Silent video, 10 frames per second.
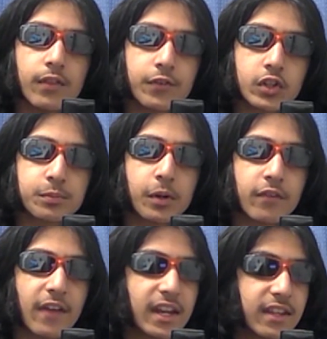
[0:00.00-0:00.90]
First part
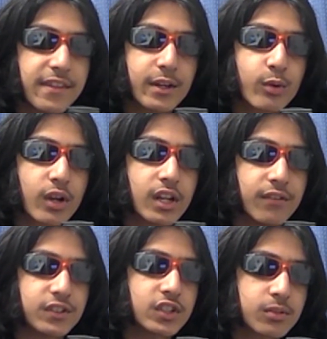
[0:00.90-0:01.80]
of anything
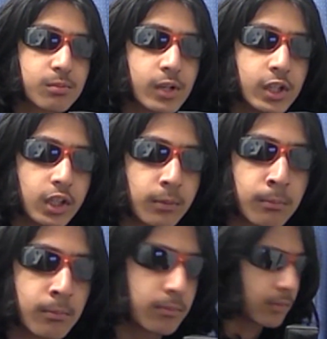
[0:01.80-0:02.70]
creative is inspiration.